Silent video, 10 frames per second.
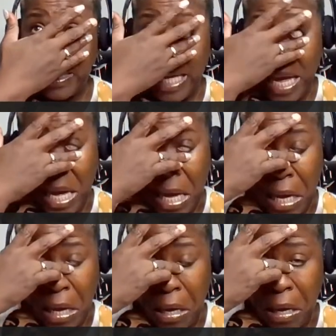
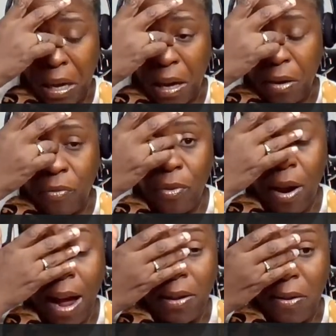saying
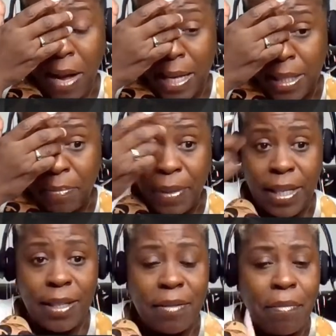for how long has it
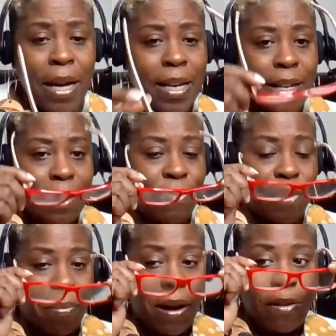been, Monica?
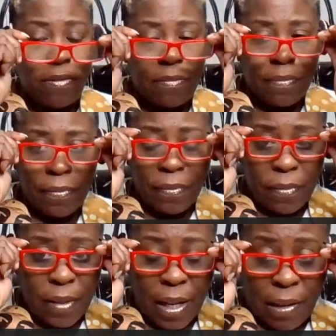For about,
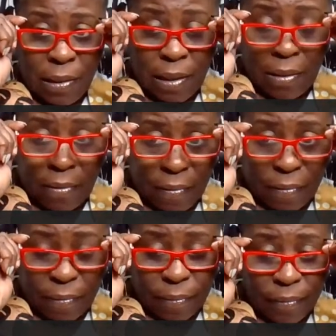I don't know,
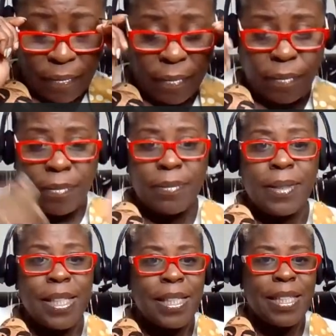
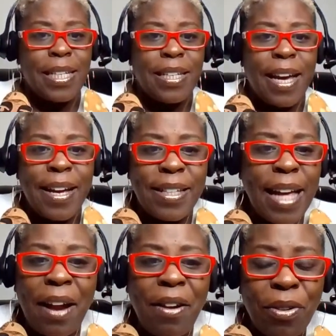16 days.
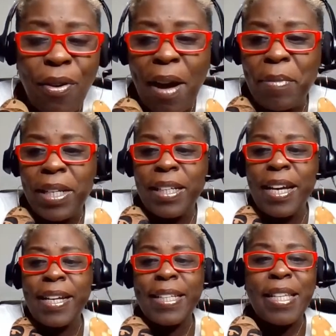I don't know how many
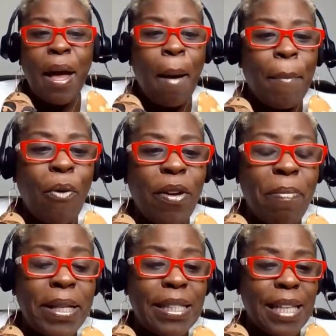days, but we've
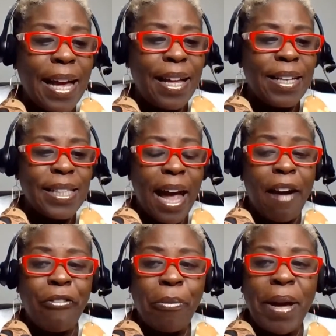been saying this
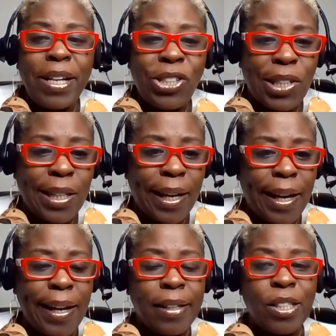affirmation.
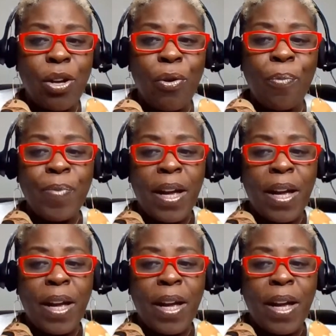And so